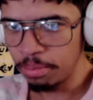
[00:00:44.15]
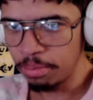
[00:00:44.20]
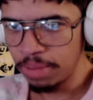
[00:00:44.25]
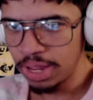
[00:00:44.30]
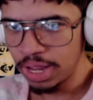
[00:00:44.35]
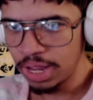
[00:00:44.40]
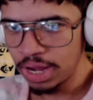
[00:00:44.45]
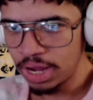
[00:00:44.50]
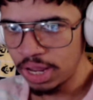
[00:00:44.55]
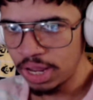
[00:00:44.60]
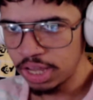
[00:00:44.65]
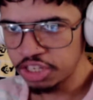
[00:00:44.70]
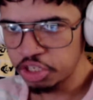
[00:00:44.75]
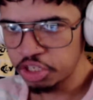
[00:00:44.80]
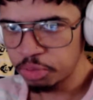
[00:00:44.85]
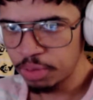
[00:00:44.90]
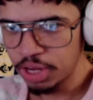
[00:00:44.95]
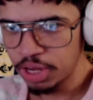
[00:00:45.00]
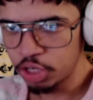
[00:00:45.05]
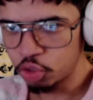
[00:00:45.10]
Man Has
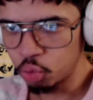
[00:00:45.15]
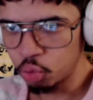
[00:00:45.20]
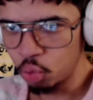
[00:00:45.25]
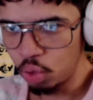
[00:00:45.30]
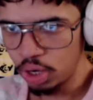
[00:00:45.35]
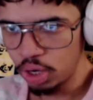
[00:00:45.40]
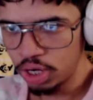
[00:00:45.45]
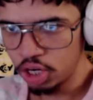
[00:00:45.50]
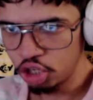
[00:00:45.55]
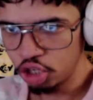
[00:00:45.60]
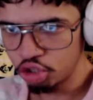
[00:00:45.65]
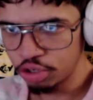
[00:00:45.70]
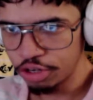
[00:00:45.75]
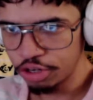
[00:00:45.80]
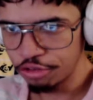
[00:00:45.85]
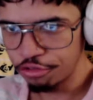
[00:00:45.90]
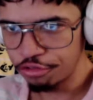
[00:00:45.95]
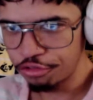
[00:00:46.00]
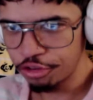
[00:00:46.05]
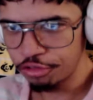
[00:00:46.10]
Spent
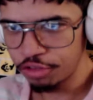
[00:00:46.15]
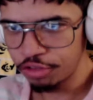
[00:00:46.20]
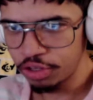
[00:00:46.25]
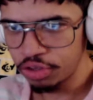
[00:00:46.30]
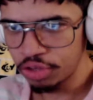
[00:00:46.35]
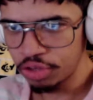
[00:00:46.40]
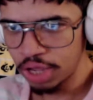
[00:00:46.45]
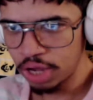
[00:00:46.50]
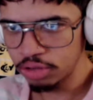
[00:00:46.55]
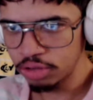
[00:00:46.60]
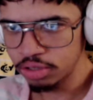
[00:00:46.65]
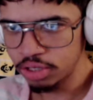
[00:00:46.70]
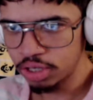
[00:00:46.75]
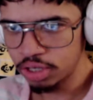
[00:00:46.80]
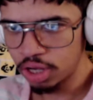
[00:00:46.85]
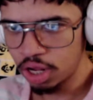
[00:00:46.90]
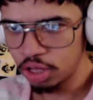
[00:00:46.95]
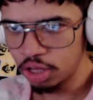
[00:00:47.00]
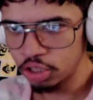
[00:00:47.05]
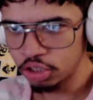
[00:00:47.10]

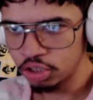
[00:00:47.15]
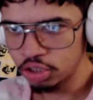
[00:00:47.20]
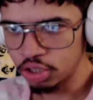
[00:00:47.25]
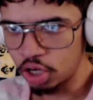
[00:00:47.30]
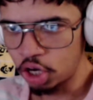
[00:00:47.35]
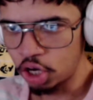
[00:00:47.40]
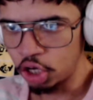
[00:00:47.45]
$150,000